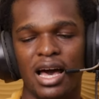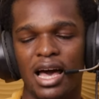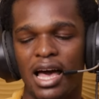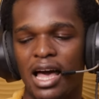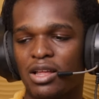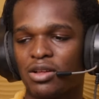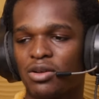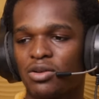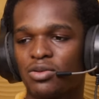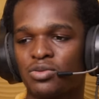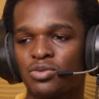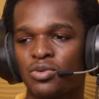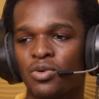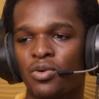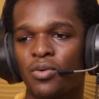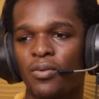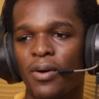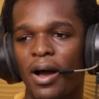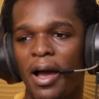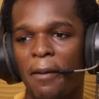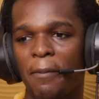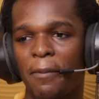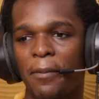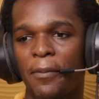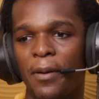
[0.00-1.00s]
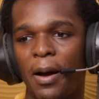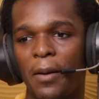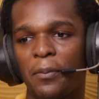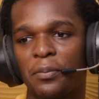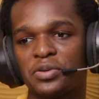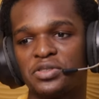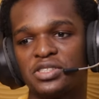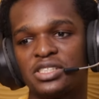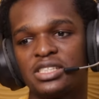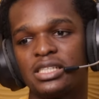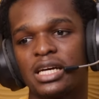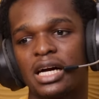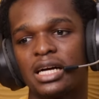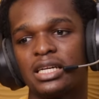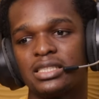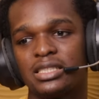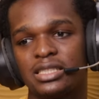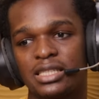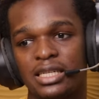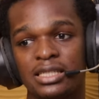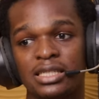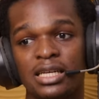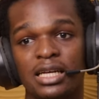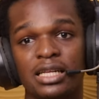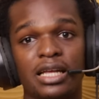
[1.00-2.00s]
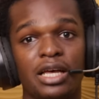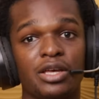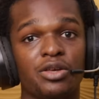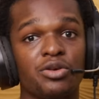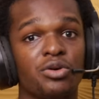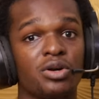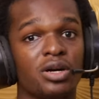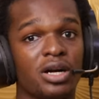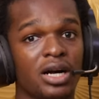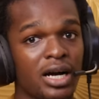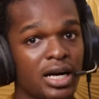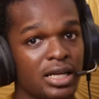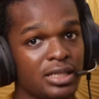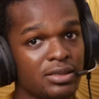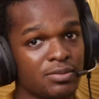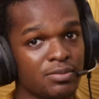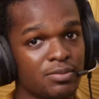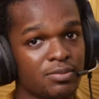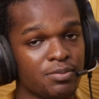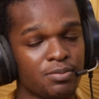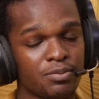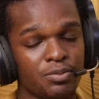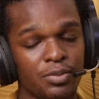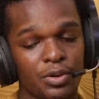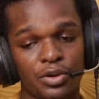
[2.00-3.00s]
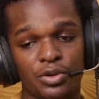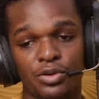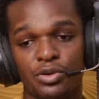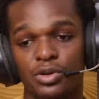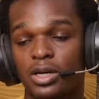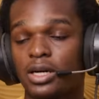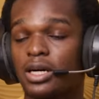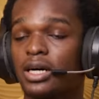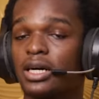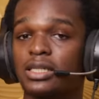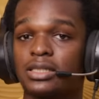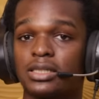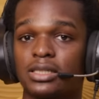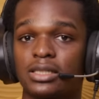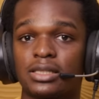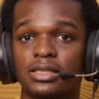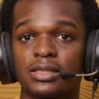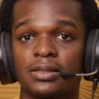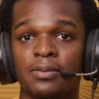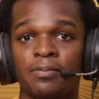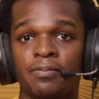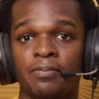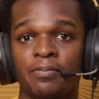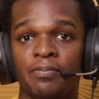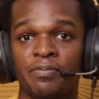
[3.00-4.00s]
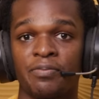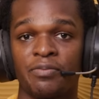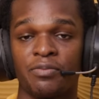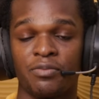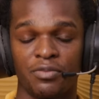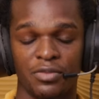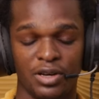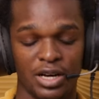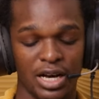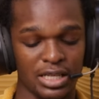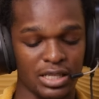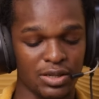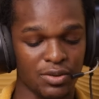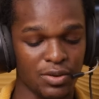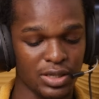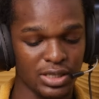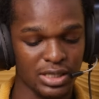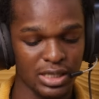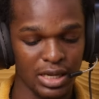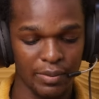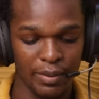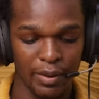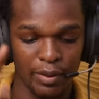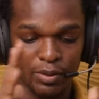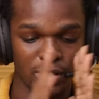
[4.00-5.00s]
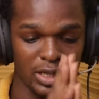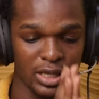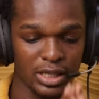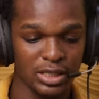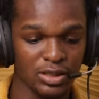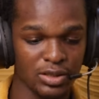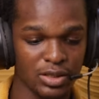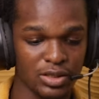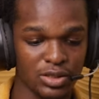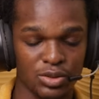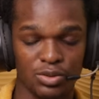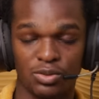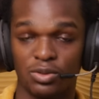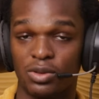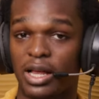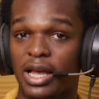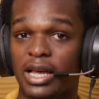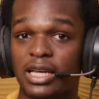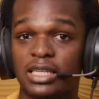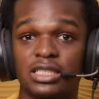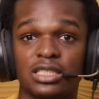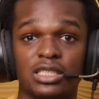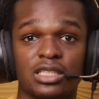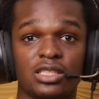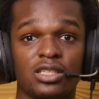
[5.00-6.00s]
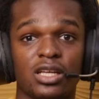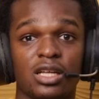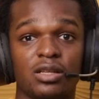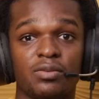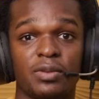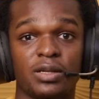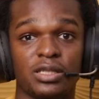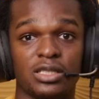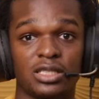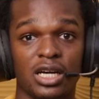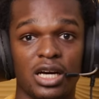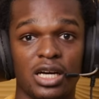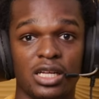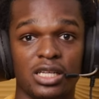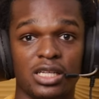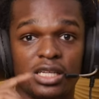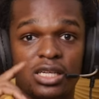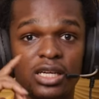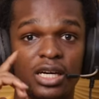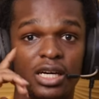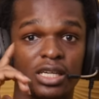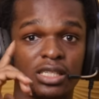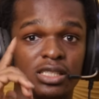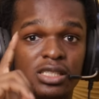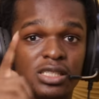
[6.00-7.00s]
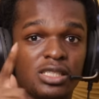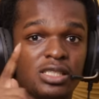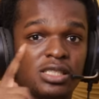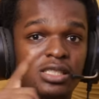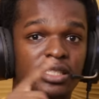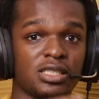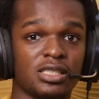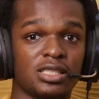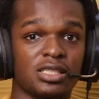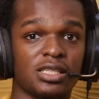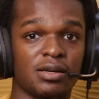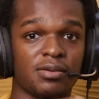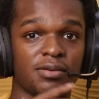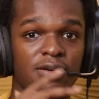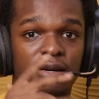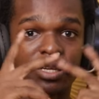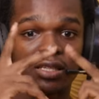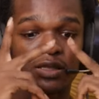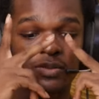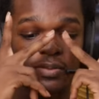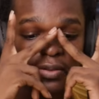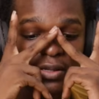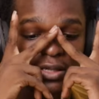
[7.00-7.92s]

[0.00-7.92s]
I don't know why people are pushing the agenda that you can't or you can't. Okay, tell me what you think about this. Don't forget to like, share, subscribe to my channel. I'll see you next time, guys.